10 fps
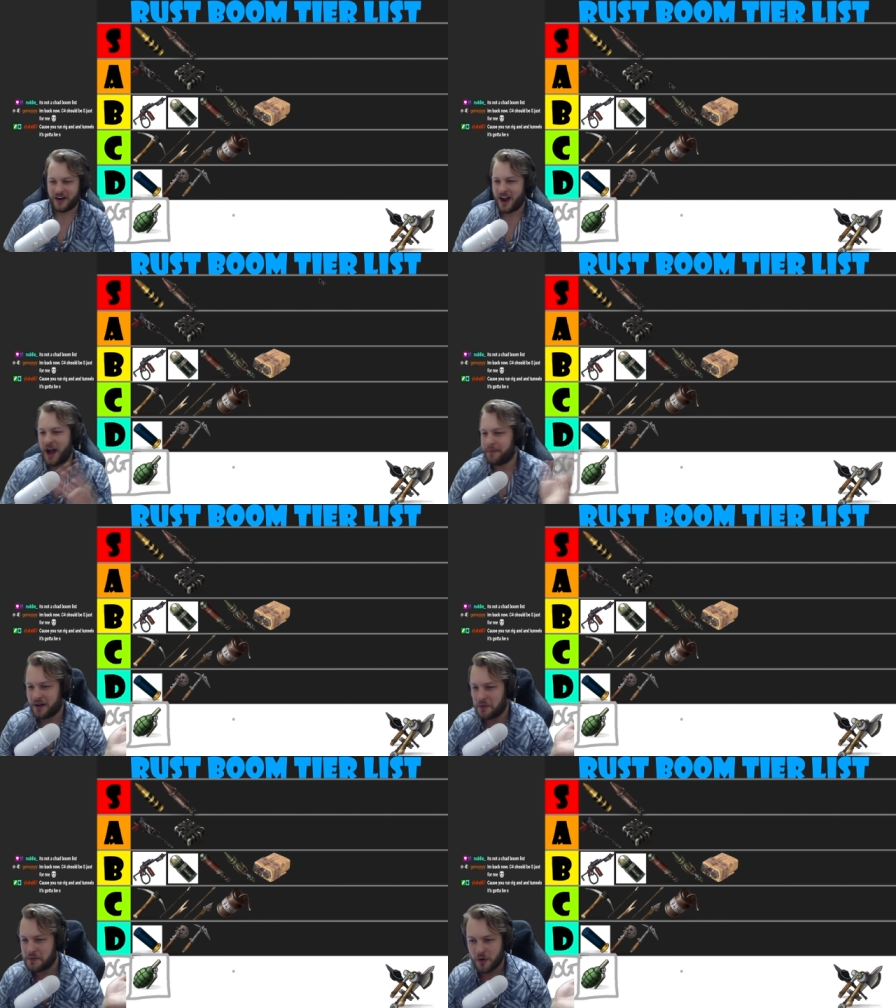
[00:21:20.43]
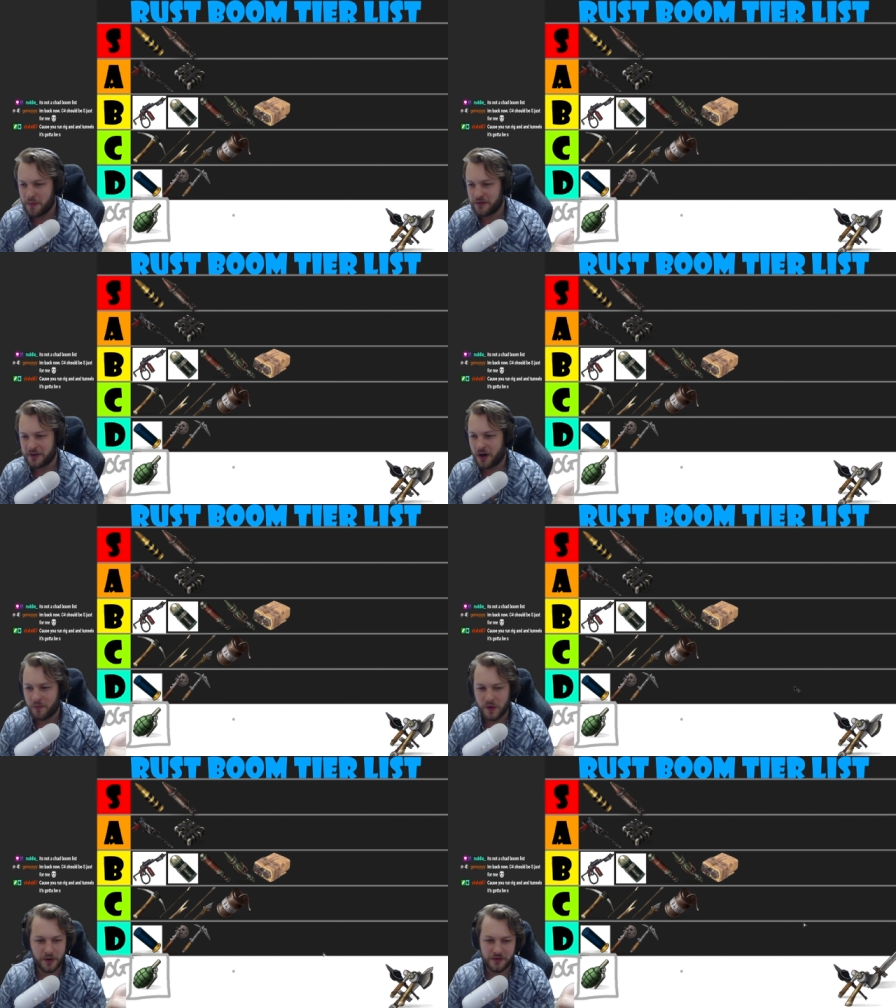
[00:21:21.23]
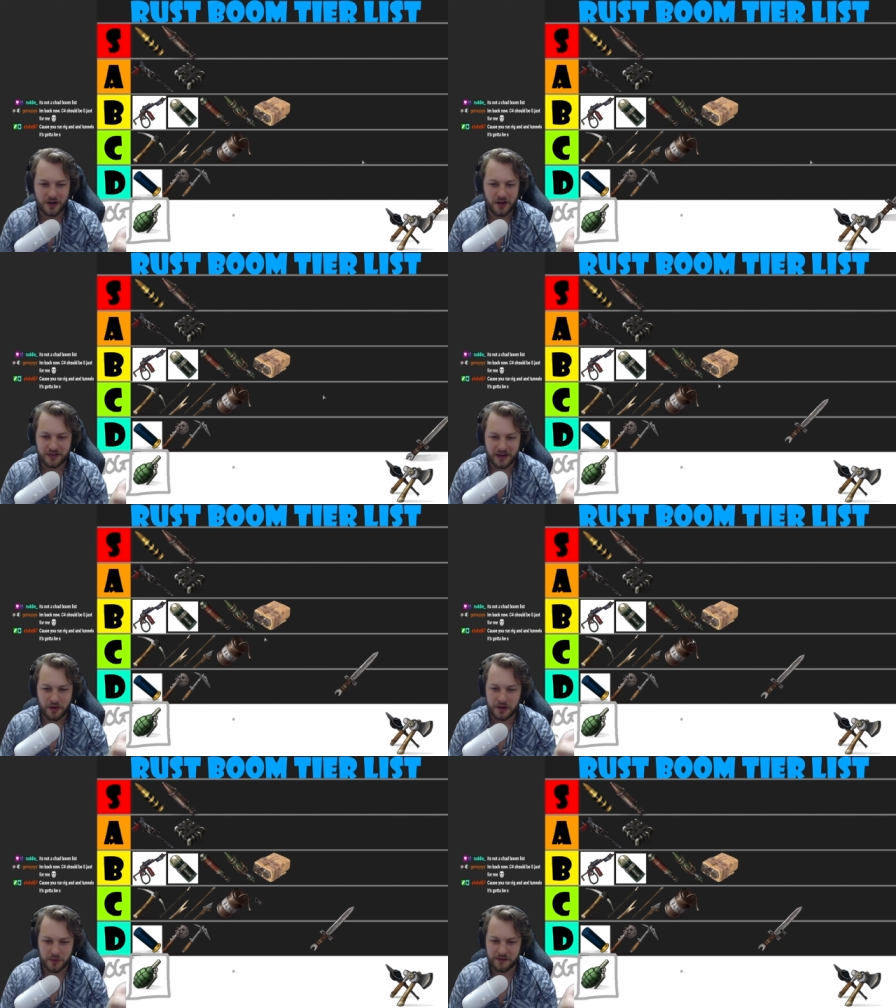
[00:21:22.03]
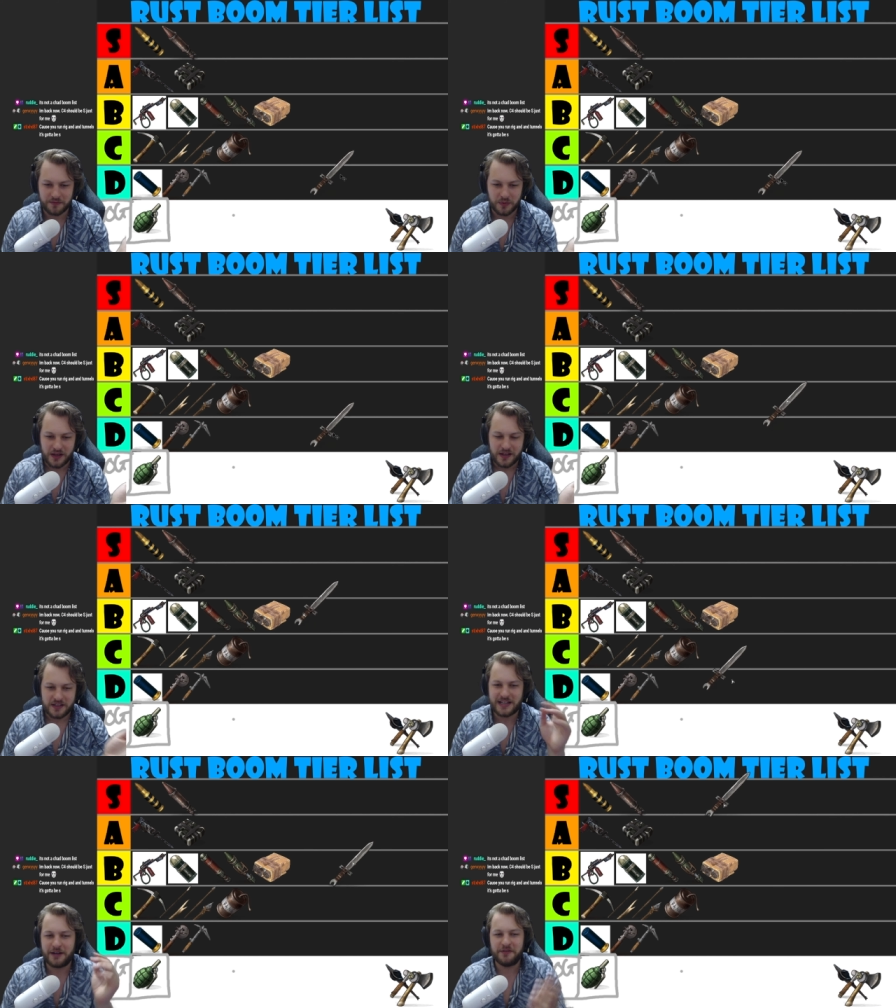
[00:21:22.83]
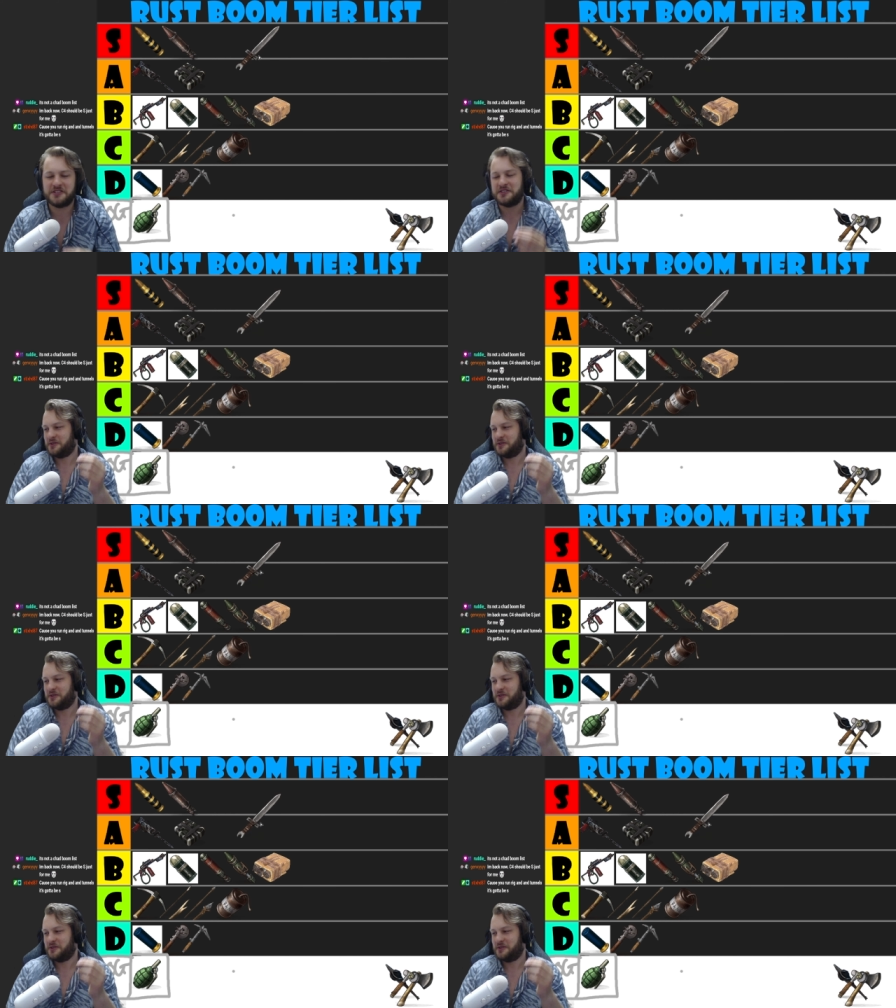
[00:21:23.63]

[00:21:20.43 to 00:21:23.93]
Alright, we're moving on. We're moving on. Yeah, we've... Salvage sword.